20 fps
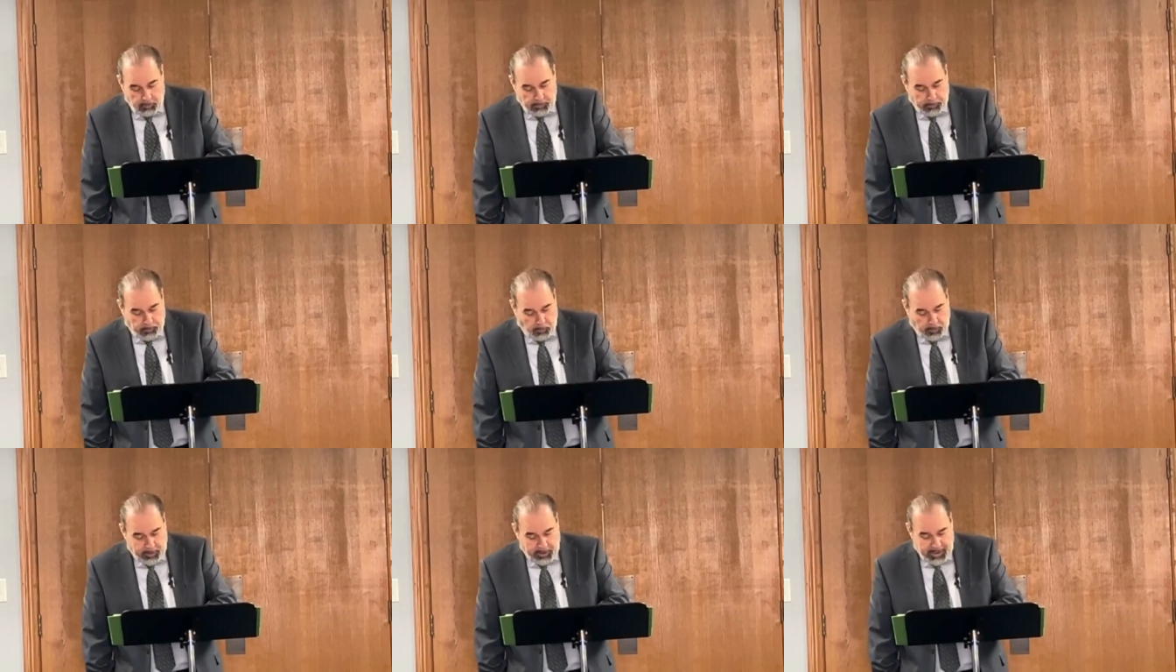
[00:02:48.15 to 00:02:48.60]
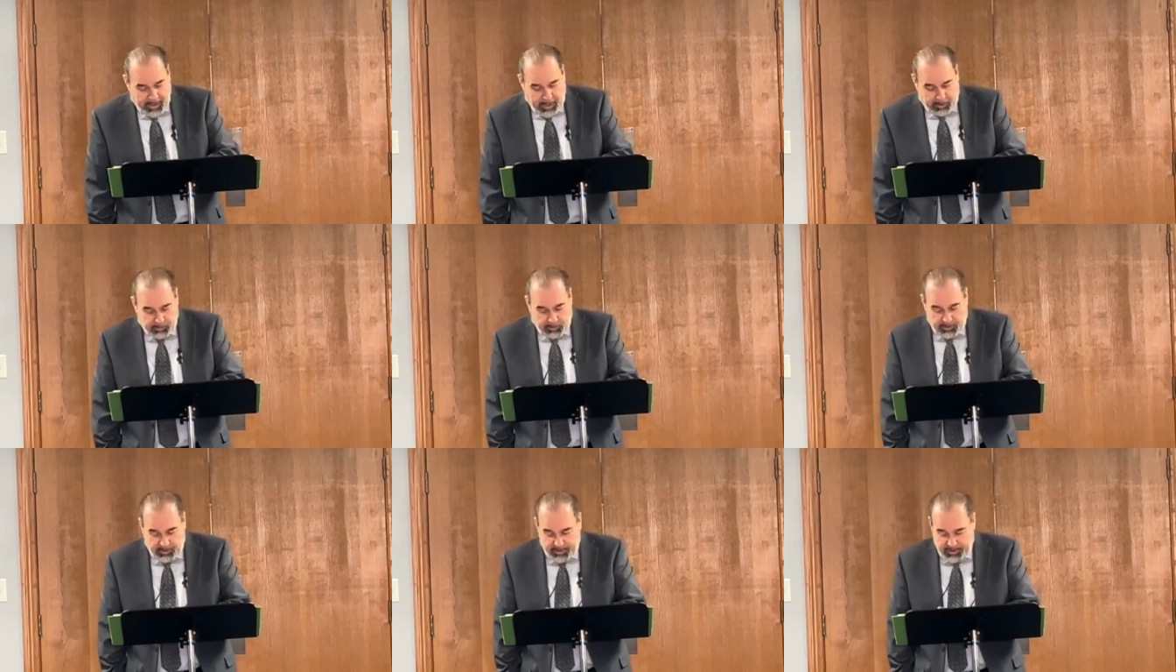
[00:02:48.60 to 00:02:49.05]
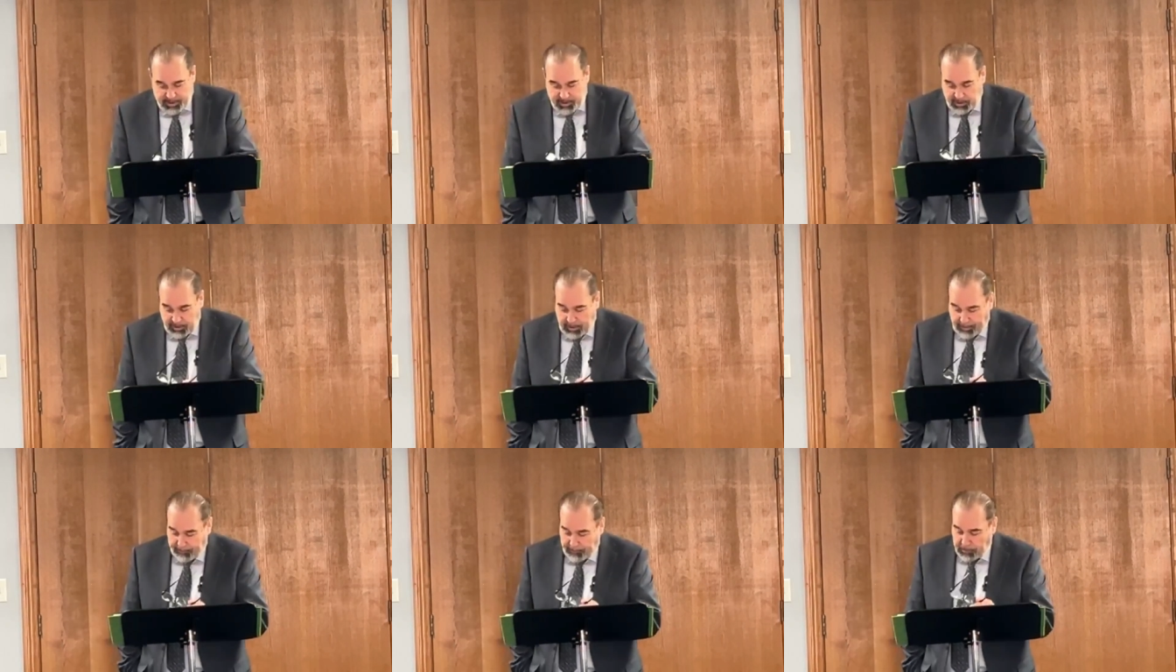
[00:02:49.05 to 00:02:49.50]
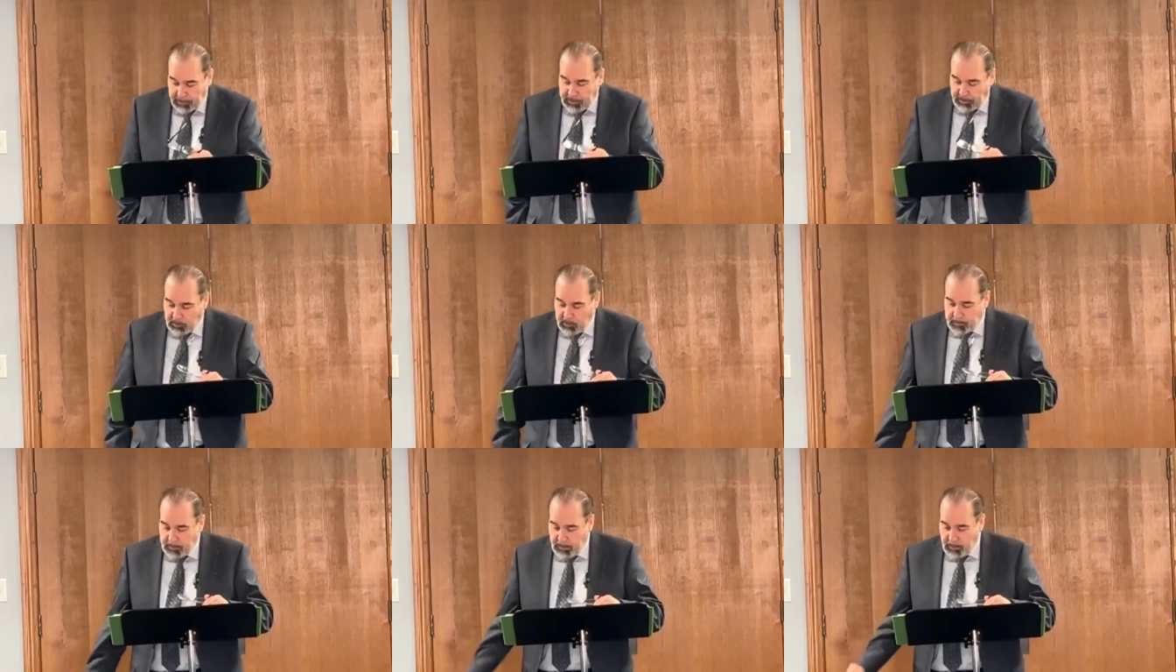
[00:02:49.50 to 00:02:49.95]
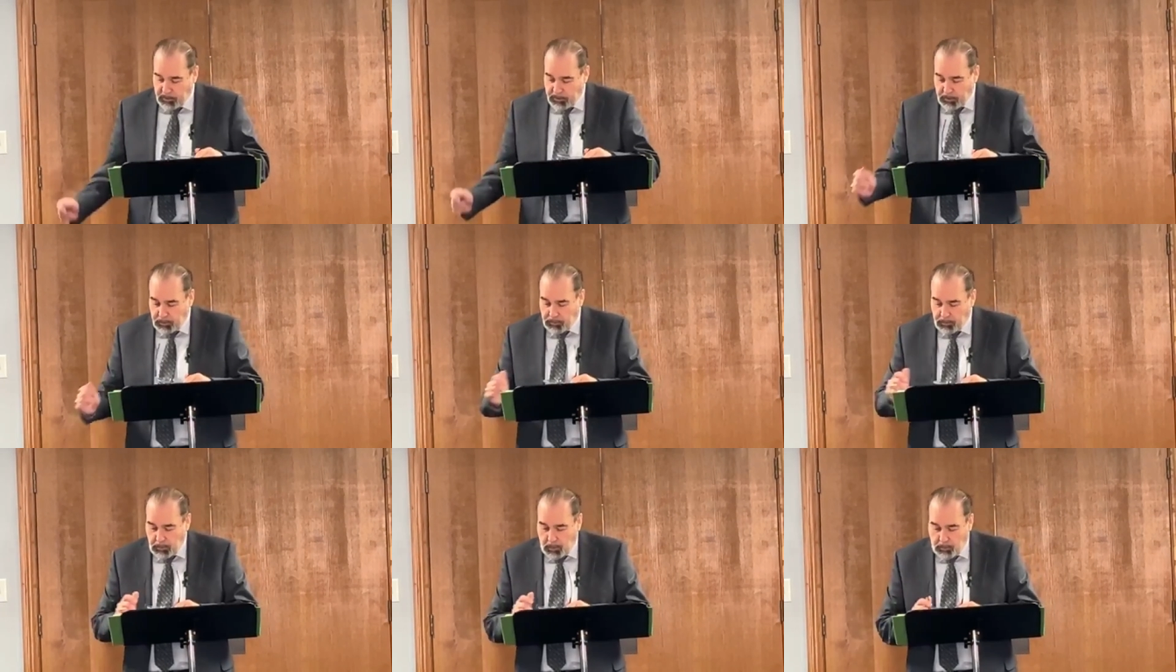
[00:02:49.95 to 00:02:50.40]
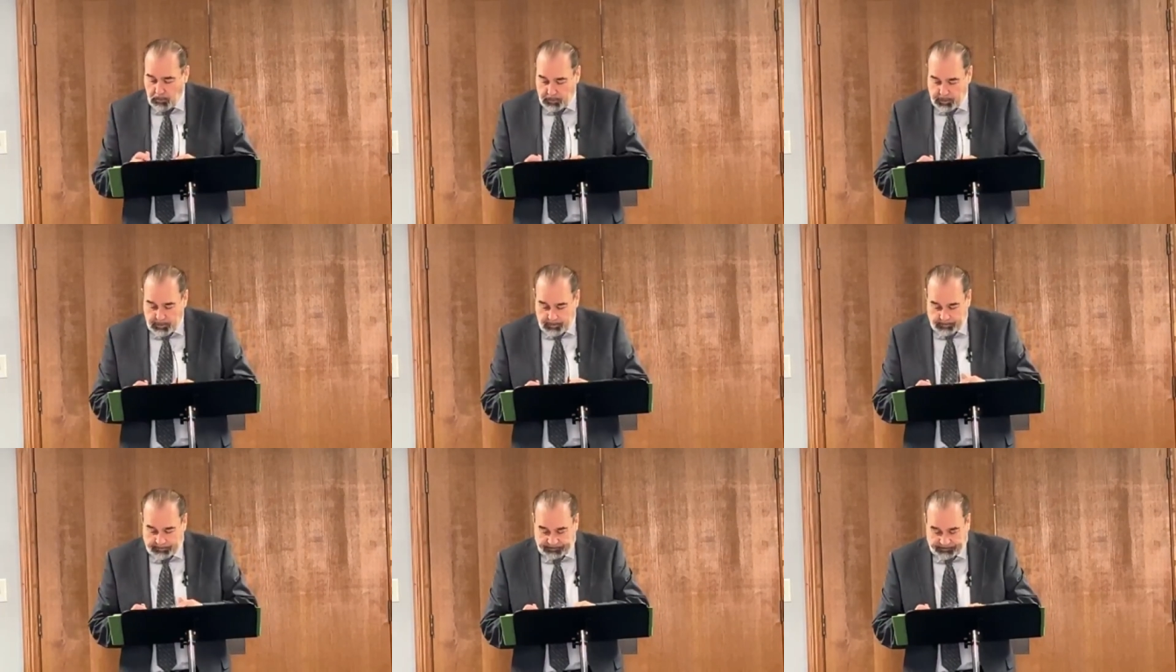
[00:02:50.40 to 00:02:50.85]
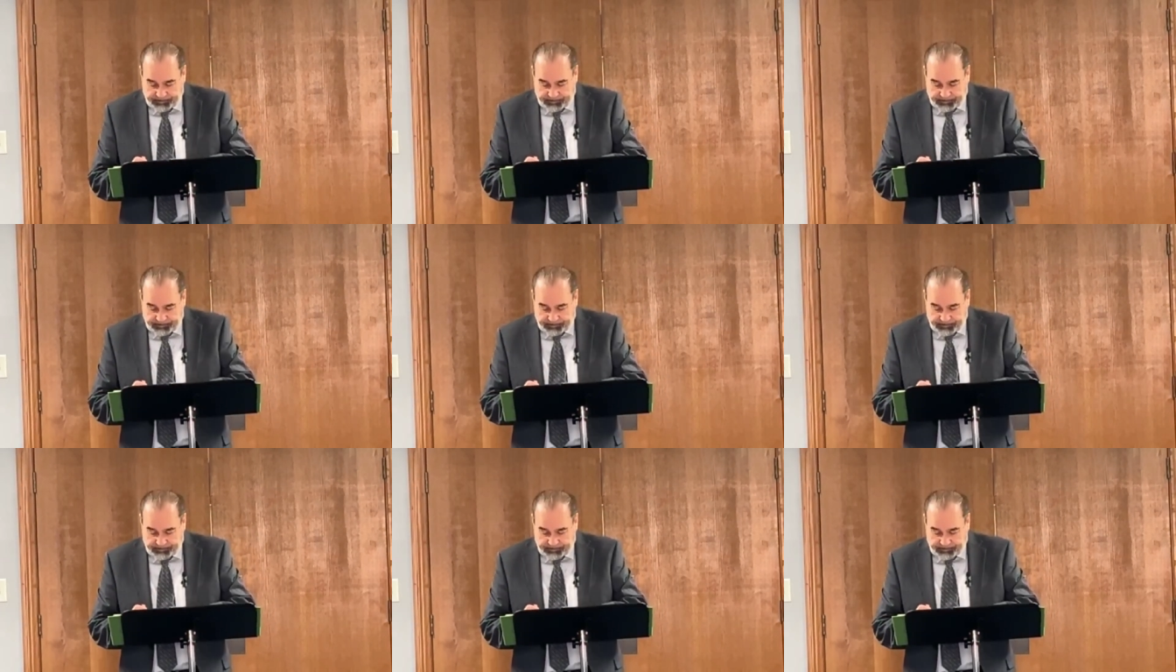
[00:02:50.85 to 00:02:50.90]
We pointed out that these levels of spiritual growth,